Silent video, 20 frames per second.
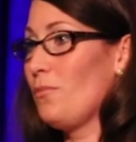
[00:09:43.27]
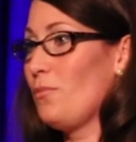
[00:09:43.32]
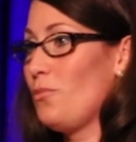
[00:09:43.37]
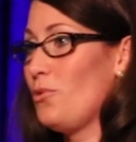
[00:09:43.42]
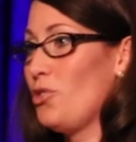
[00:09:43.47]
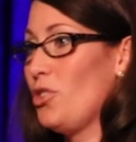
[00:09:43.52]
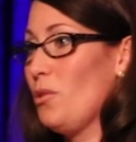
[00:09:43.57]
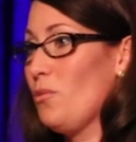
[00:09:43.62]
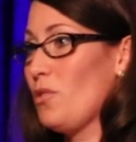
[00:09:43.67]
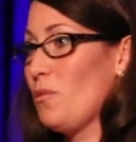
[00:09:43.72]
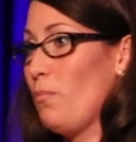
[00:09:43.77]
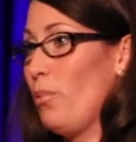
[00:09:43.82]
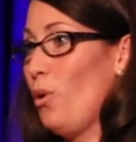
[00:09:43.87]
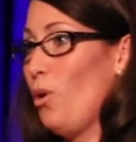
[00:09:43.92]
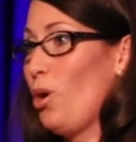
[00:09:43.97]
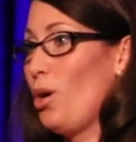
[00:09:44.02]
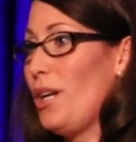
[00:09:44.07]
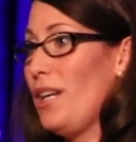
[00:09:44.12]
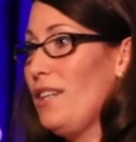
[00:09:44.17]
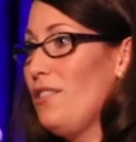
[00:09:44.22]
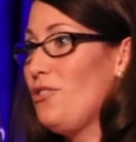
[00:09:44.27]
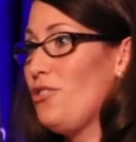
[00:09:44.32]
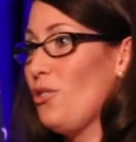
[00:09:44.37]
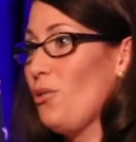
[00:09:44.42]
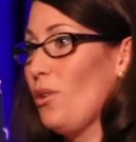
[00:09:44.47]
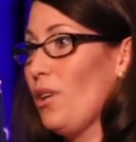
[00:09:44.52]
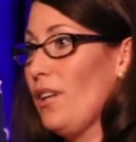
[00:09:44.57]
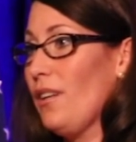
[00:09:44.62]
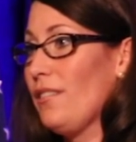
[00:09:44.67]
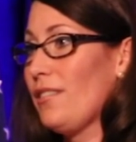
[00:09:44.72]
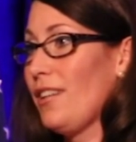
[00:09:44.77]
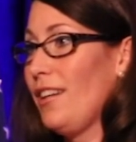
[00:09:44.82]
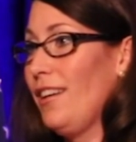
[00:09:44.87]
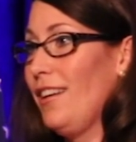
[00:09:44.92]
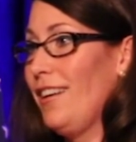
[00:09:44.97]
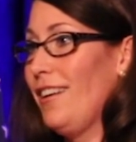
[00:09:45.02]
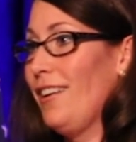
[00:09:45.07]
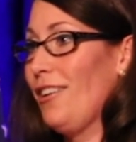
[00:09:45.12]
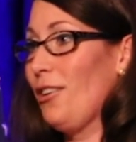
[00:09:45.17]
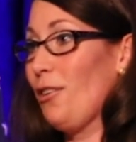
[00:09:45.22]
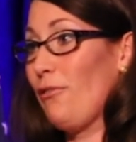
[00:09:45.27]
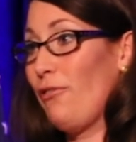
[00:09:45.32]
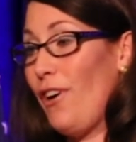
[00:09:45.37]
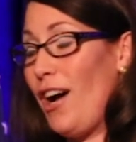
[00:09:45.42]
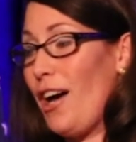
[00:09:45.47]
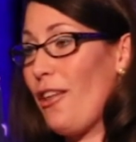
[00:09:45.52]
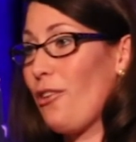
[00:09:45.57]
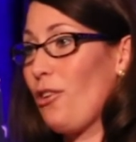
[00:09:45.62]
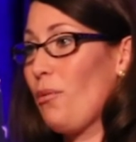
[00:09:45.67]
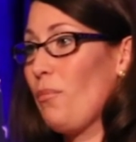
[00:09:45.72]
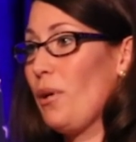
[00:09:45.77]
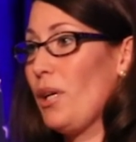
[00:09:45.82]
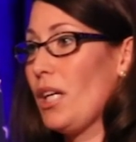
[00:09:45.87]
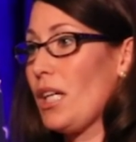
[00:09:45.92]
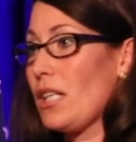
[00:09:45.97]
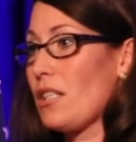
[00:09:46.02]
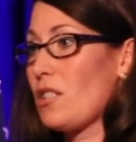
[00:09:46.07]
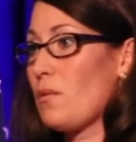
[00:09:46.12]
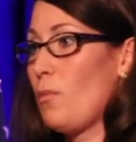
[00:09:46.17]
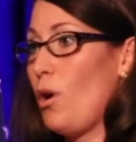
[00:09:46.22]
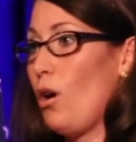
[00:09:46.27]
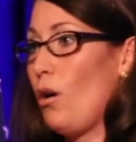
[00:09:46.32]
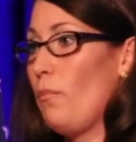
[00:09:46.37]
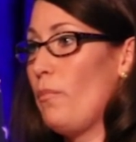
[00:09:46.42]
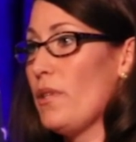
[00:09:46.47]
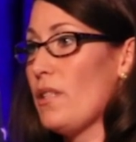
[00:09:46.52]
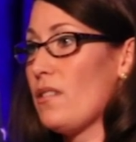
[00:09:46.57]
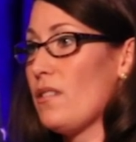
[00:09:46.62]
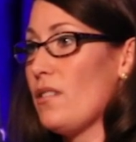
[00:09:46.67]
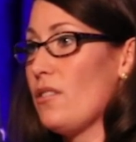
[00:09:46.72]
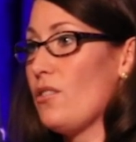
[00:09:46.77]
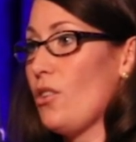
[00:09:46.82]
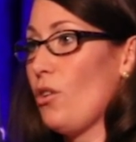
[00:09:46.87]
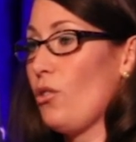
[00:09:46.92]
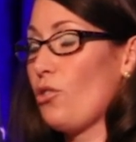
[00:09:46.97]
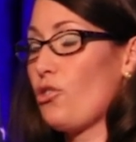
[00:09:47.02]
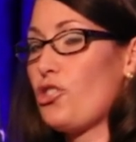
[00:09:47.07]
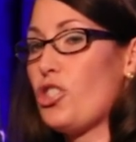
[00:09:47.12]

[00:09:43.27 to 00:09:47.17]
She was born into it, her father being a small business owner.